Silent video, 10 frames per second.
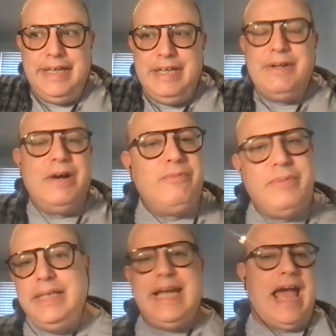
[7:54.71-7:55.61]
you don't
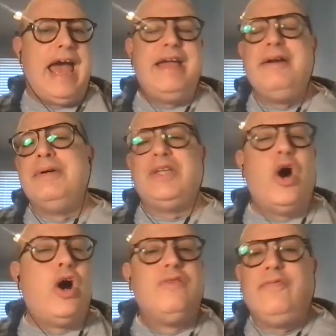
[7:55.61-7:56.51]
really have, you know, it's
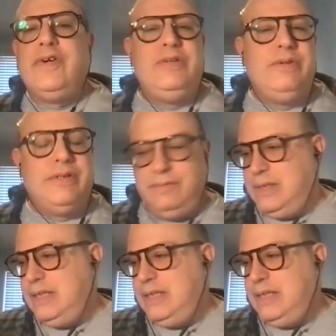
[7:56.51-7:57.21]
hard for you to